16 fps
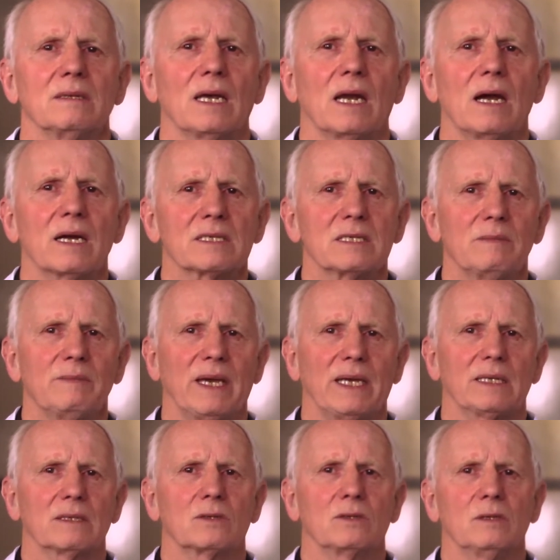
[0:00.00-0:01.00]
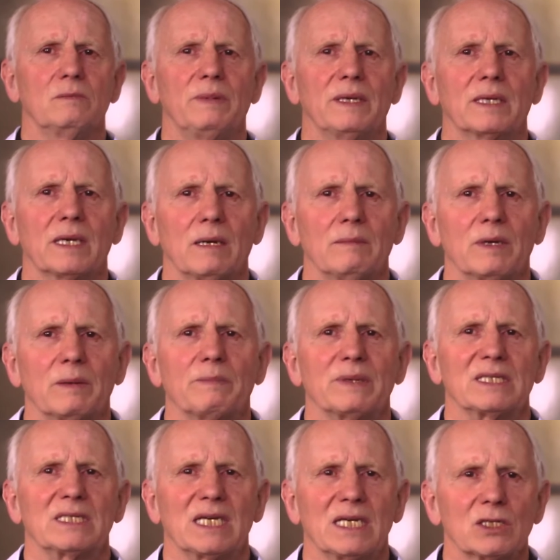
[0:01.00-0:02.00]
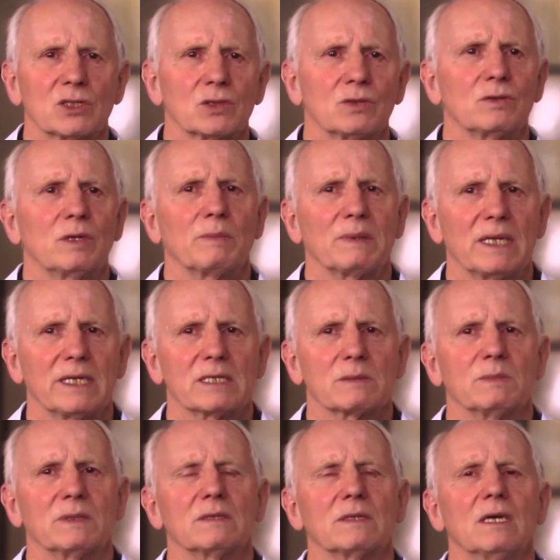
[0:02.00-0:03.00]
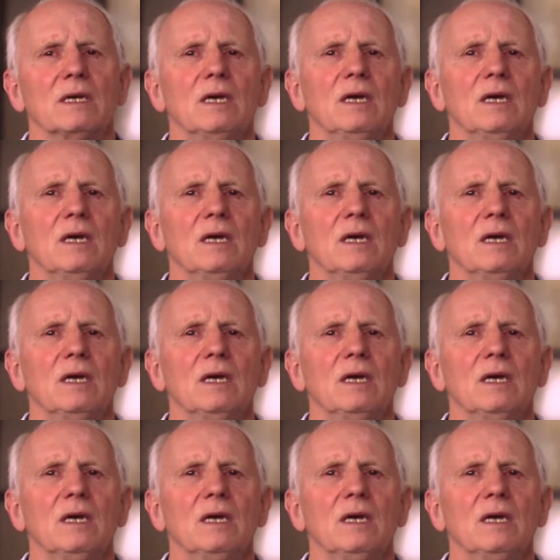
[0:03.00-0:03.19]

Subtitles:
that OxC-Beta could become a potential replacement